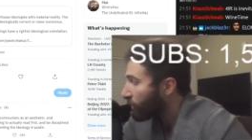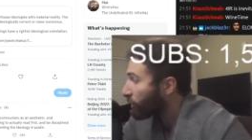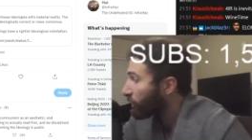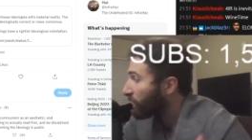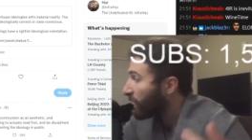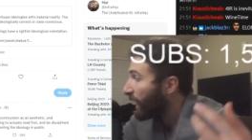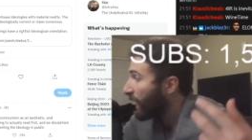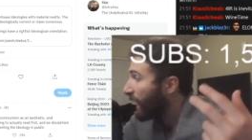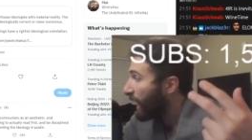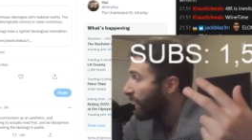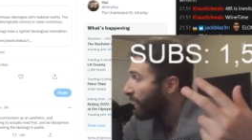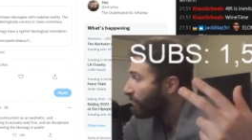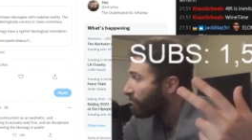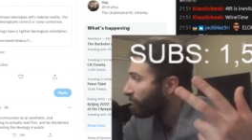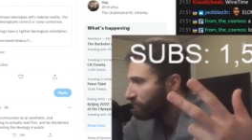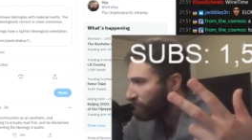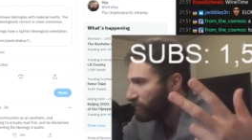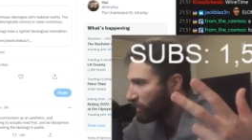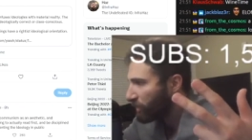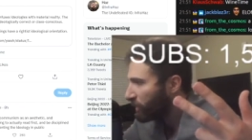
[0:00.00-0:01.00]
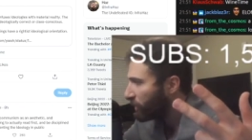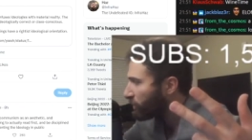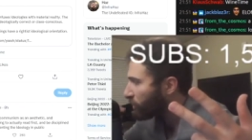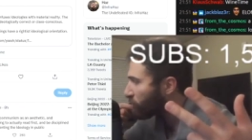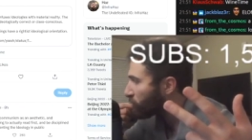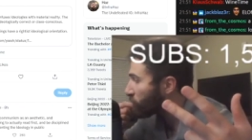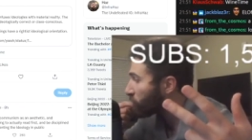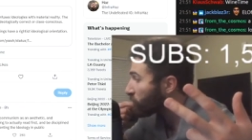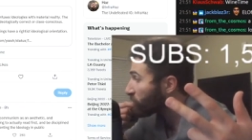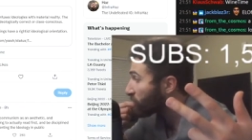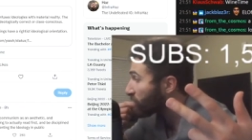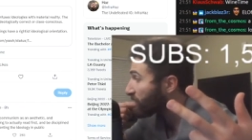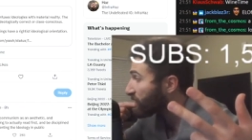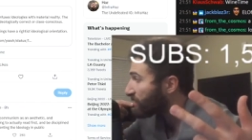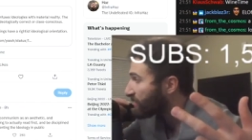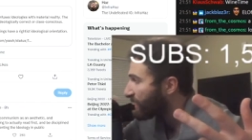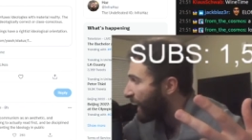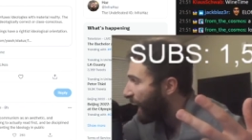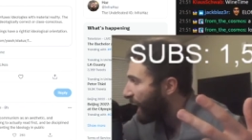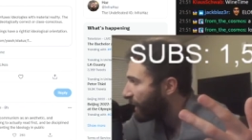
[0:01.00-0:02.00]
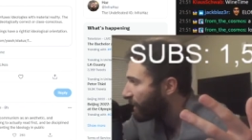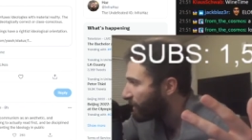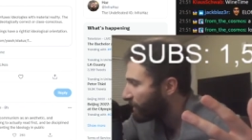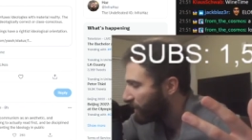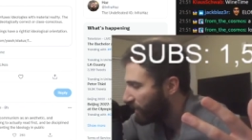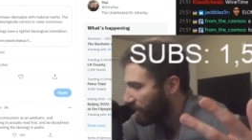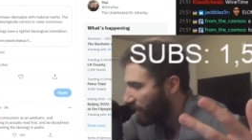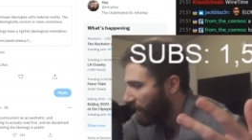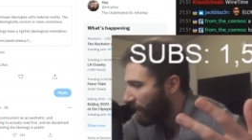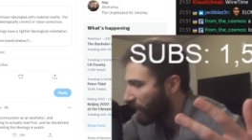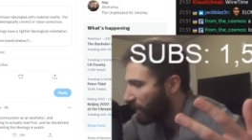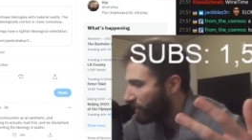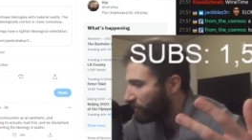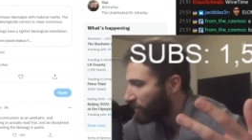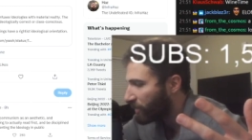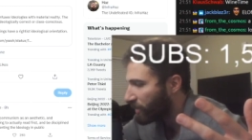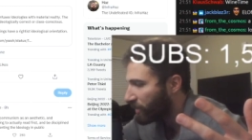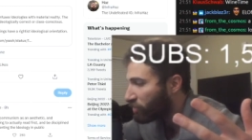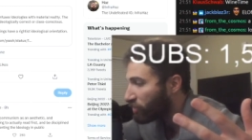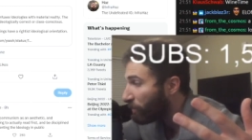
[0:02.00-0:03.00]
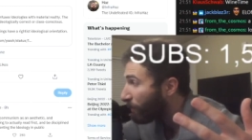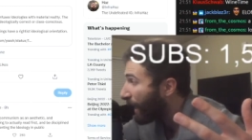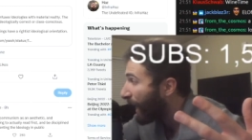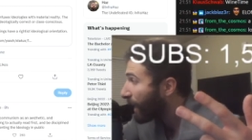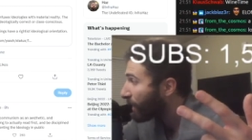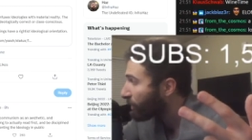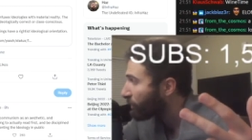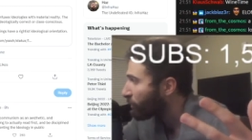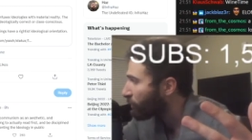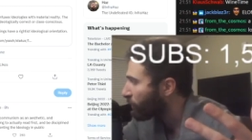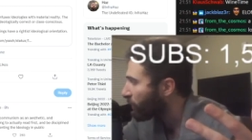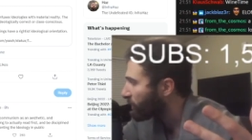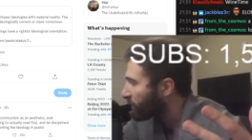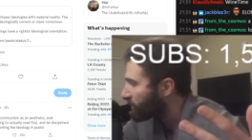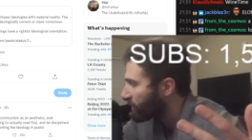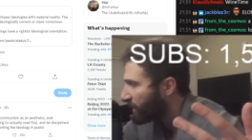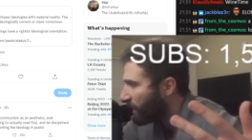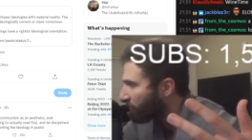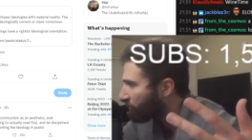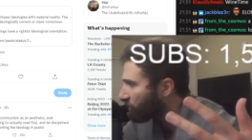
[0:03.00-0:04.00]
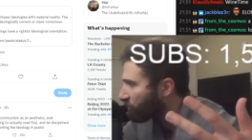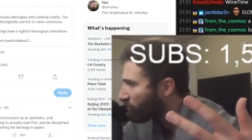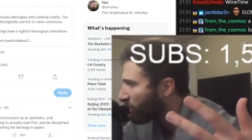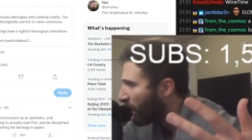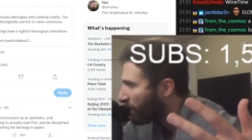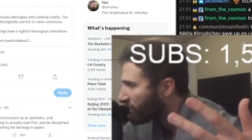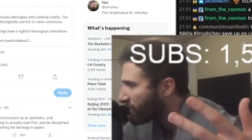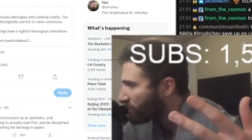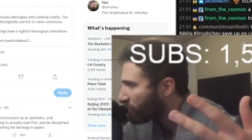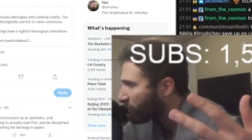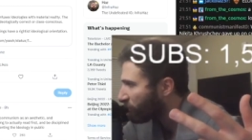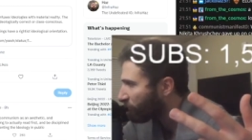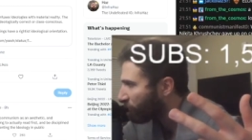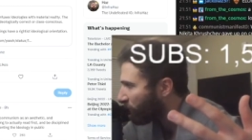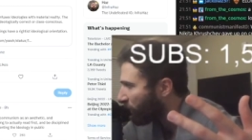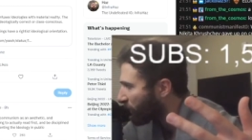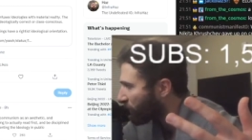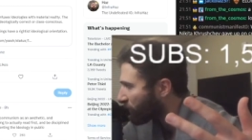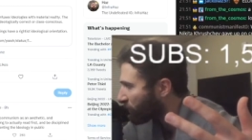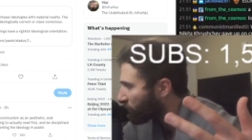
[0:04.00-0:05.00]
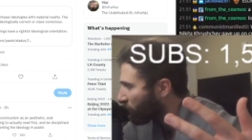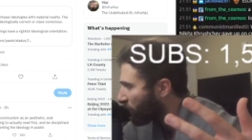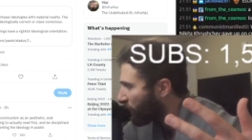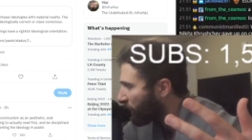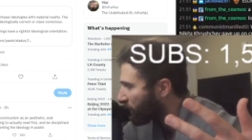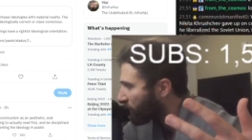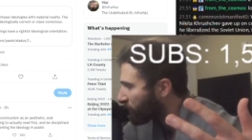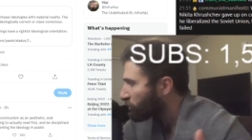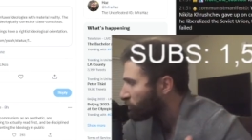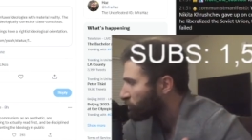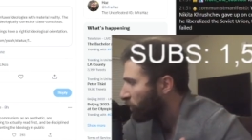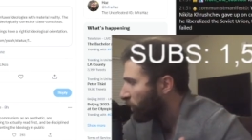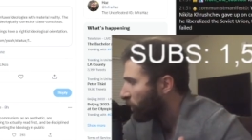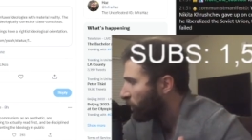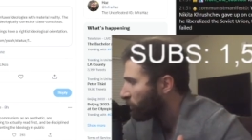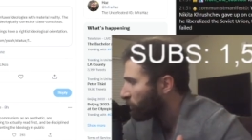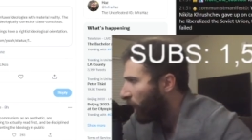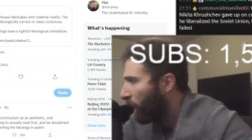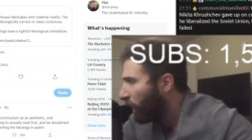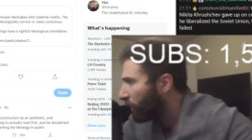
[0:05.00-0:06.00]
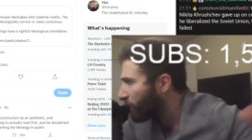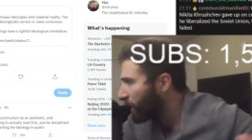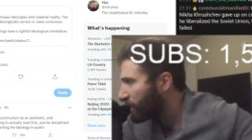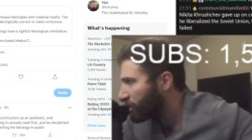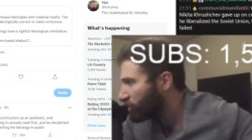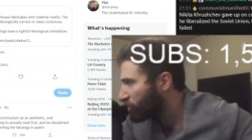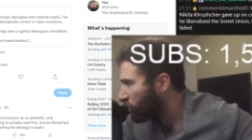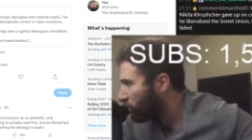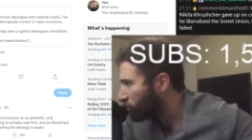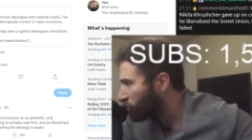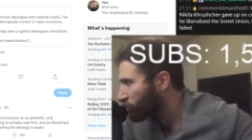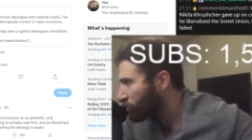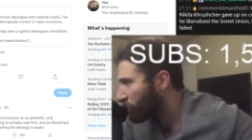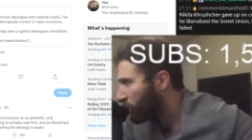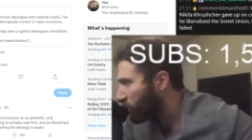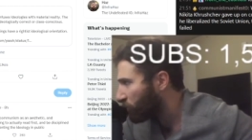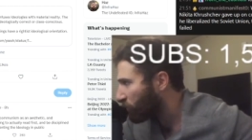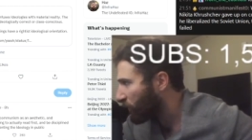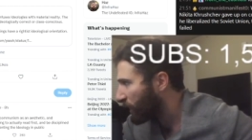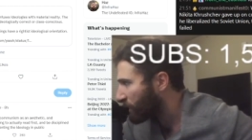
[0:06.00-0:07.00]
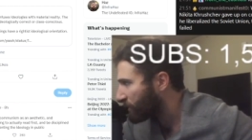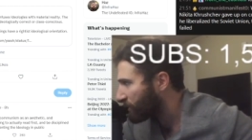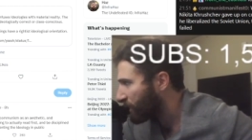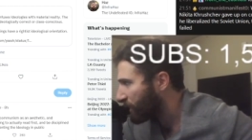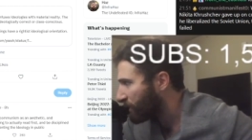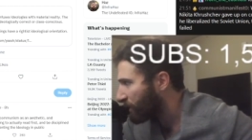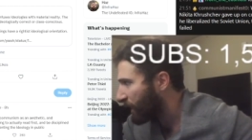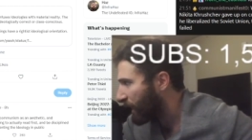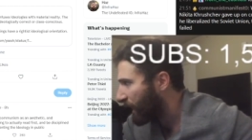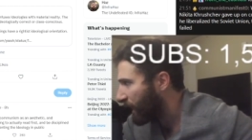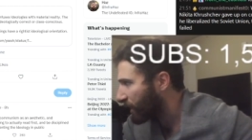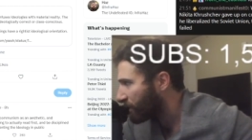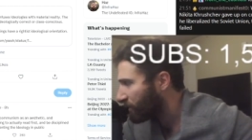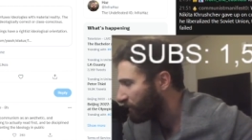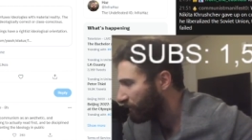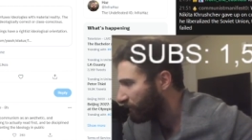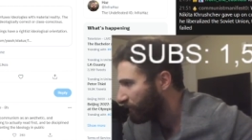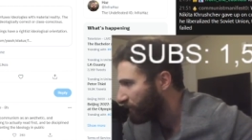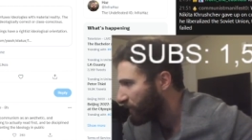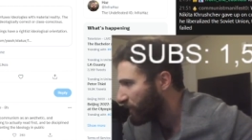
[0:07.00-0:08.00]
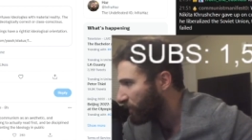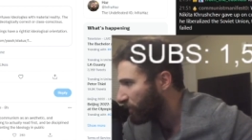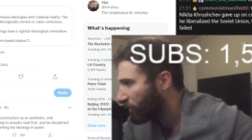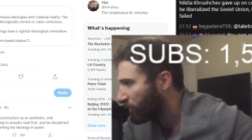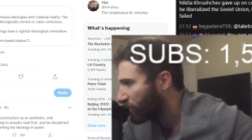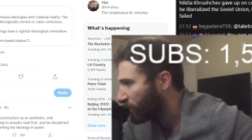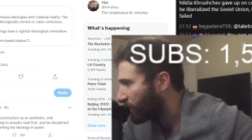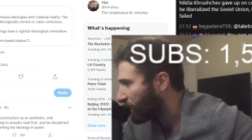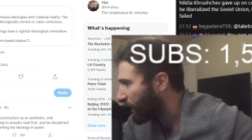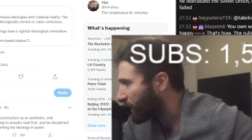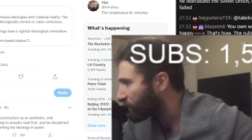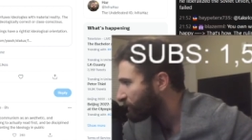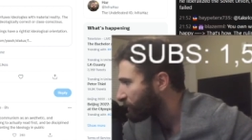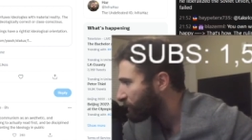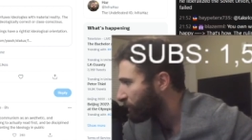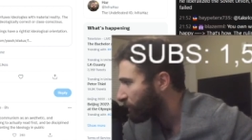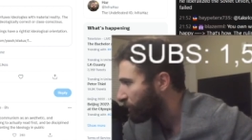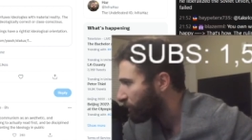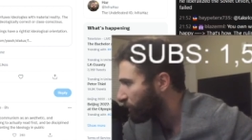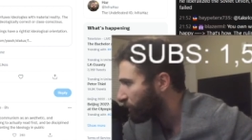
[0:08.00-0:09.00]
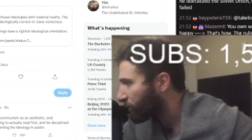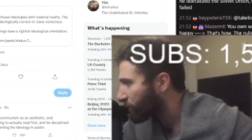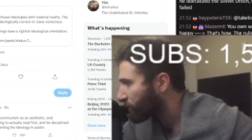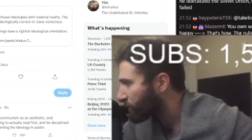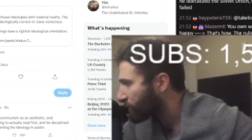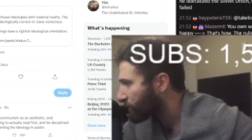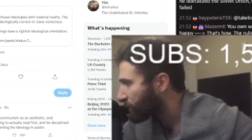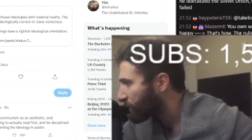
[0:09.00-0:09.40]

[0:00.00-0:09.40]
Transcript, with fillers: They're going to have, they're going to use this data economy to monitor us in every possible fucking way. So all that social unrest that they had to fear in the 1930s,